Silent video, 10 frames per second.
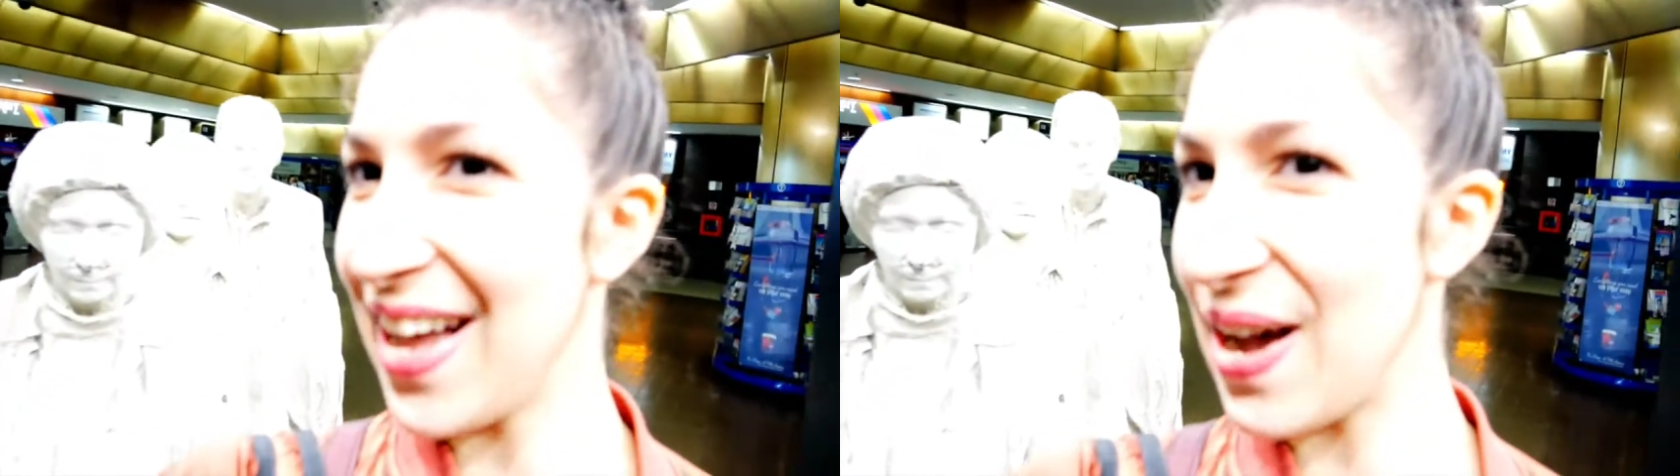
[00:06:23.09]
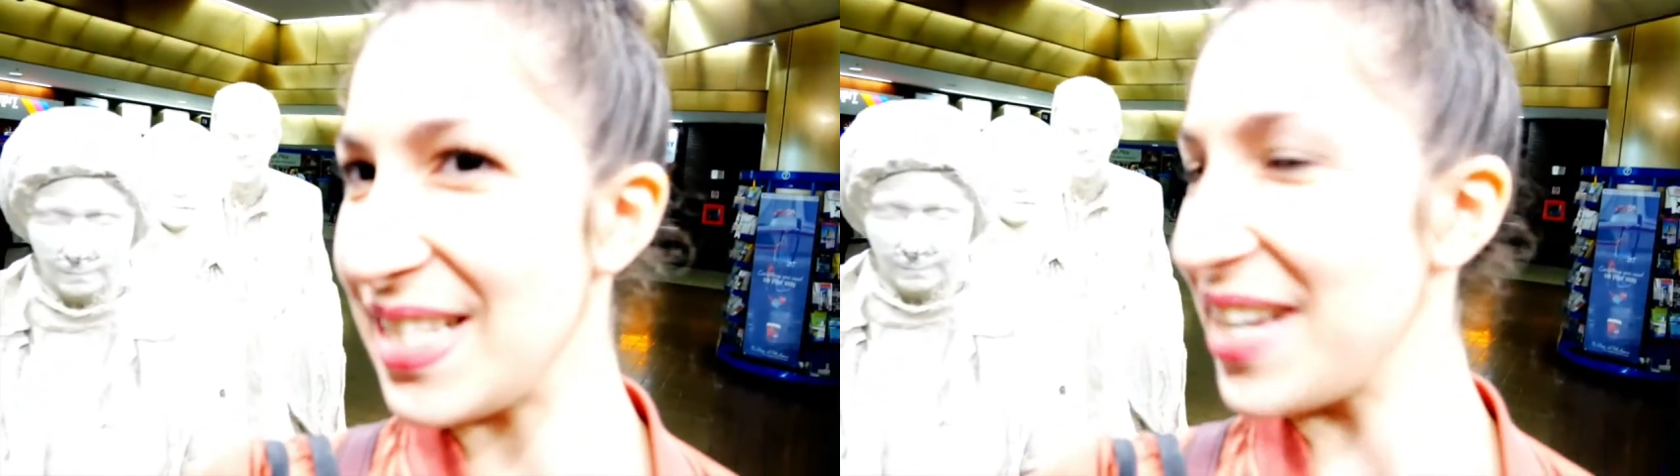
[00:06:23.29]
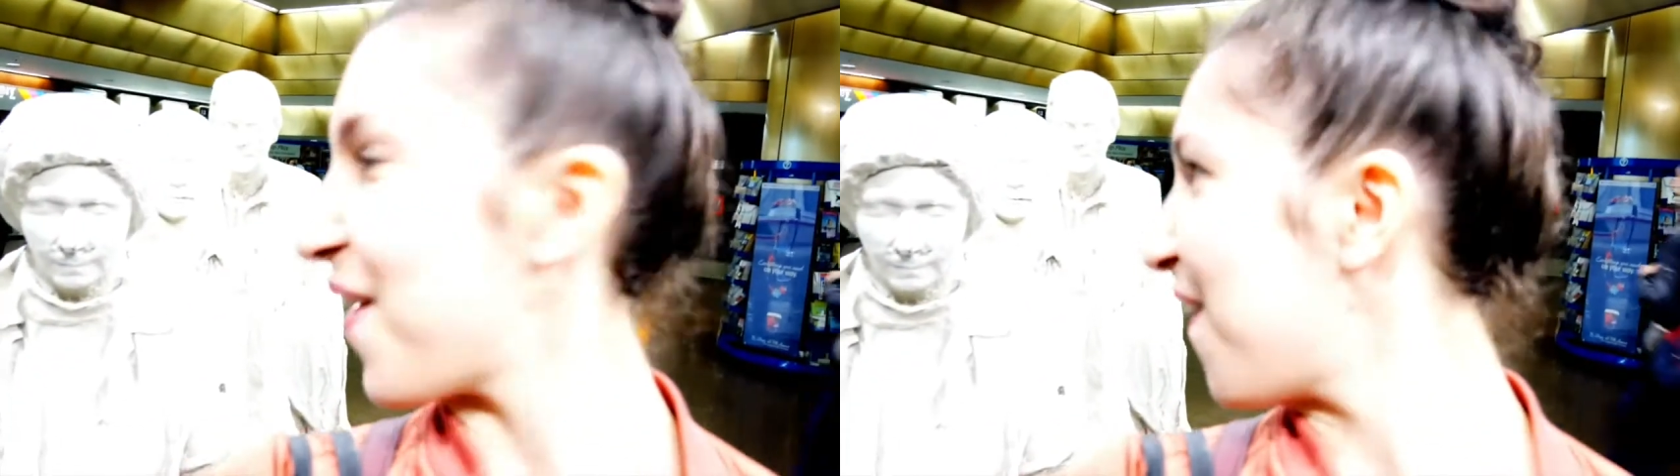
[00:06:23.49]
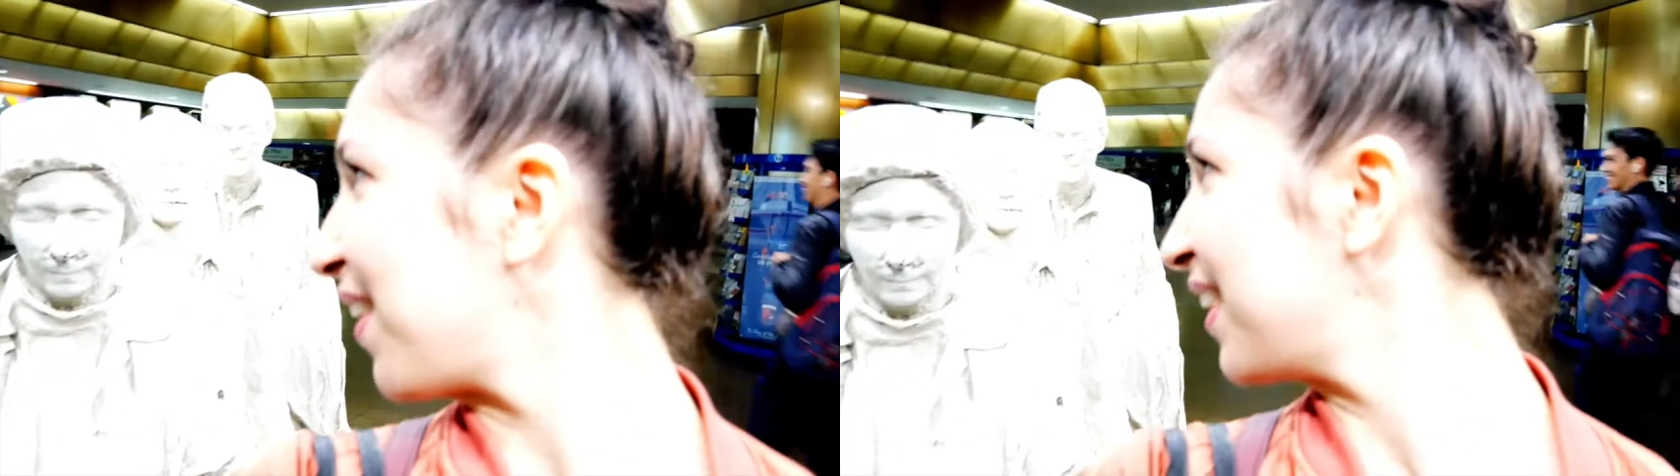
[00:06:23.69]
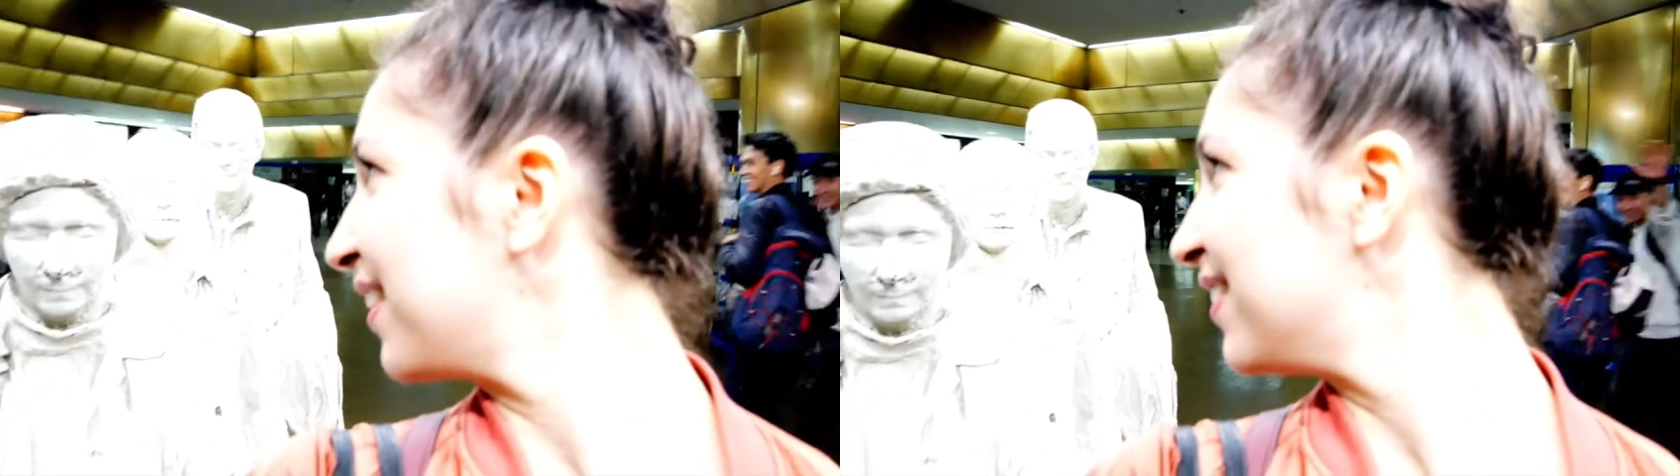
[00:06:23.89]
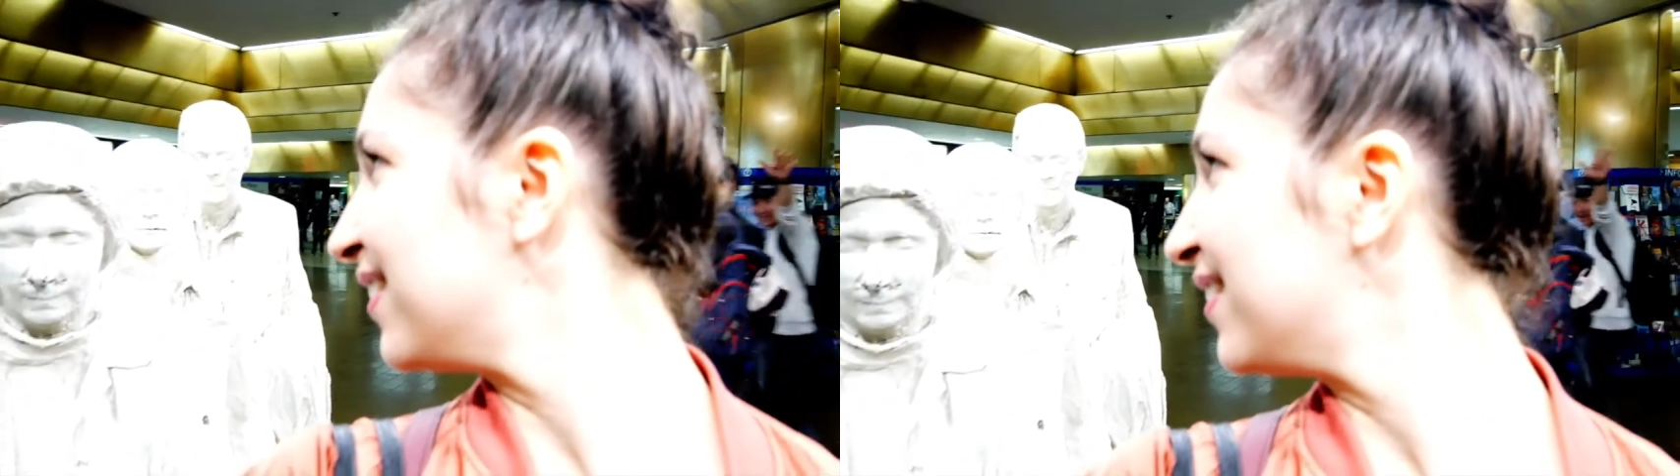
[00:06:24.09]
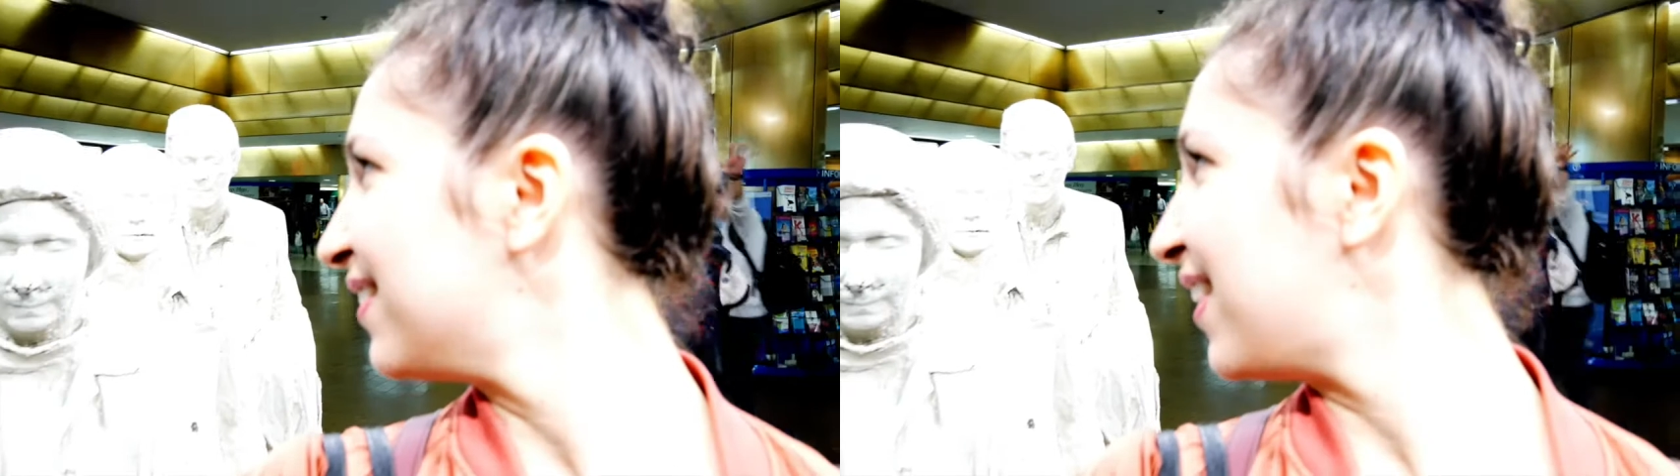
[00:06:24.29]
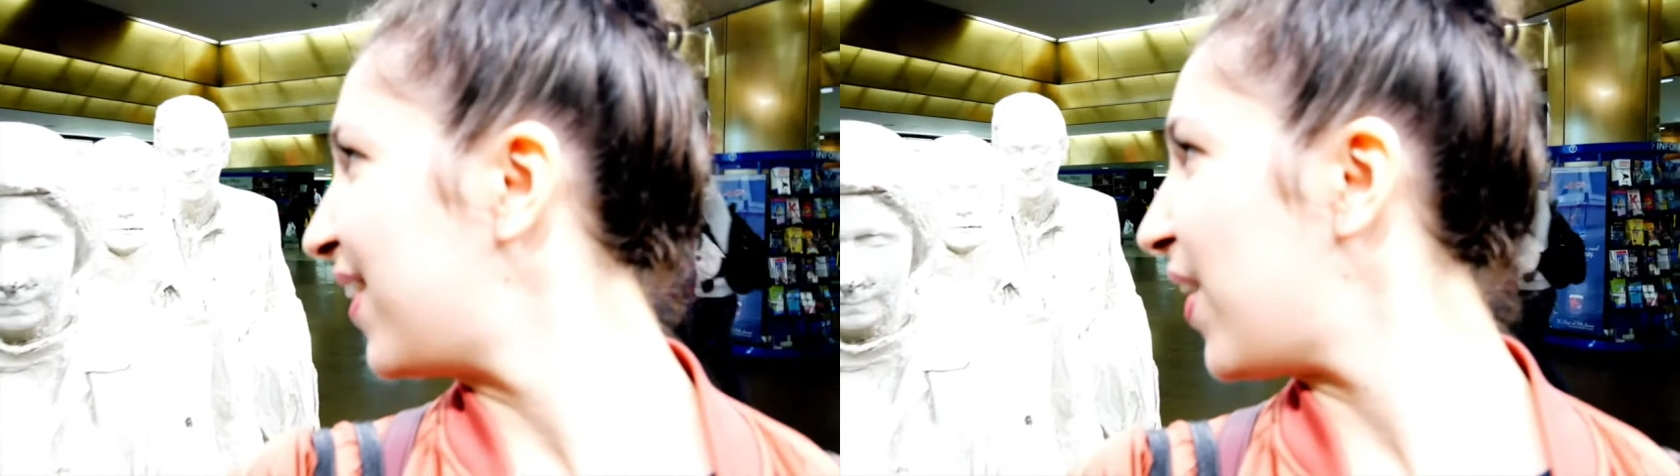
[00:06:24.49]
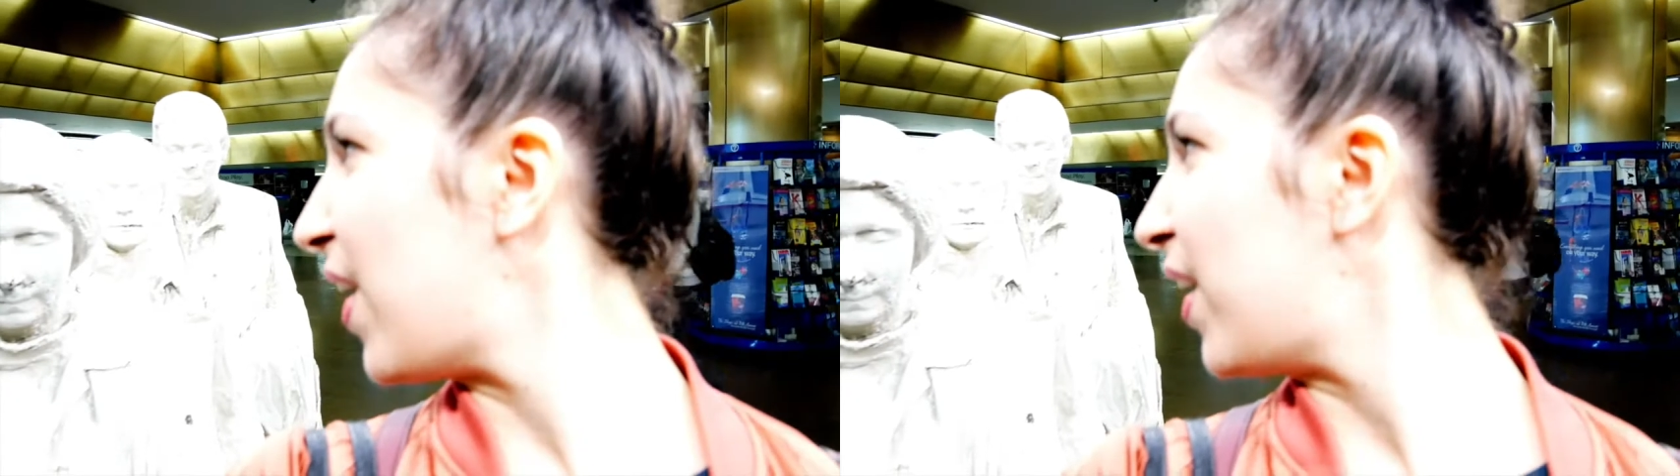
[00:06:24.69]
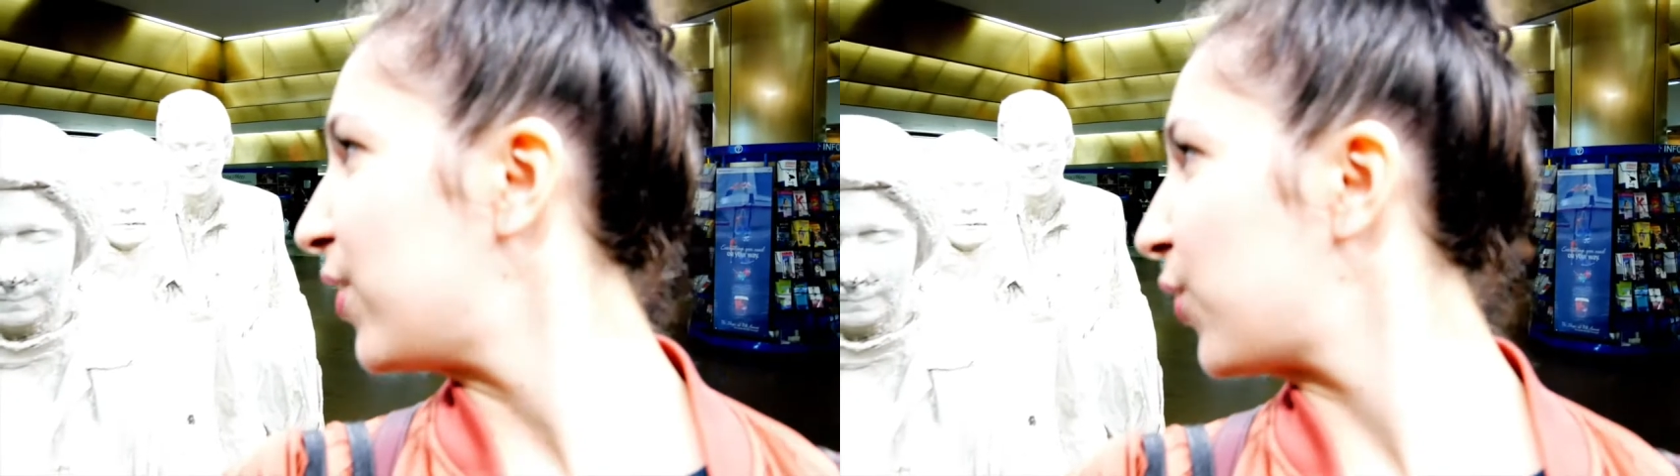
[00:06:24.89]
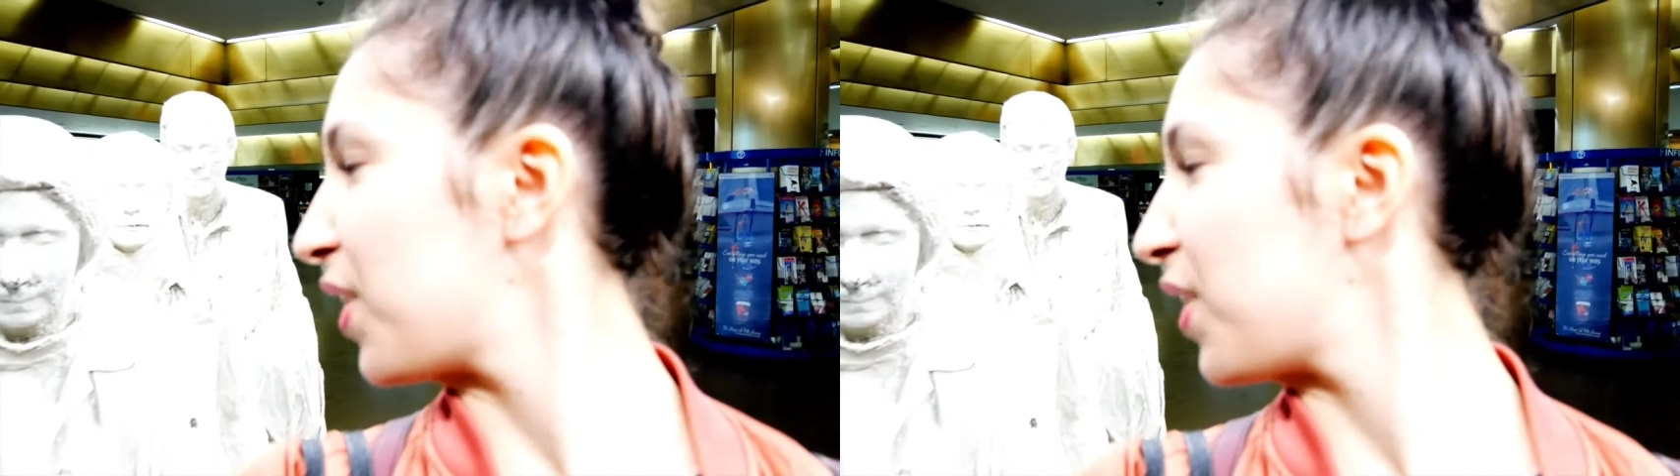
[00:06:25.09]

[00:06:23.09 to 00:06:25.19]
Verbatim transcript: How's it going? Do